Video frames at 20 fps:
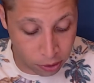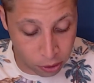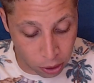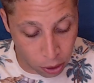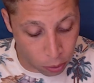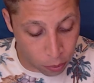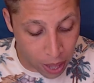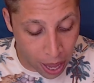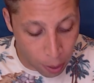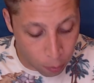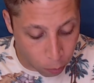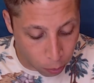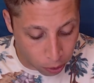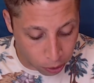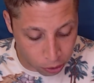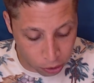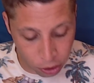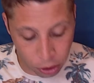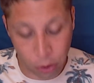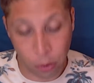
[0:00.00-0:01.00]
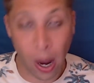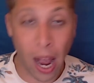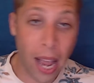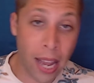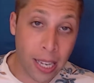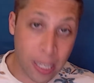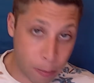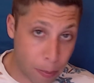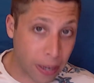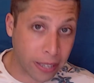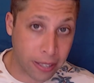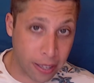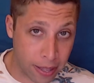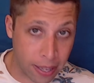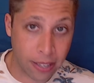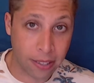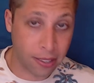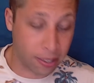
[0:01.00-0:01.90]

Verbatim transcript: So that works too. I expected this.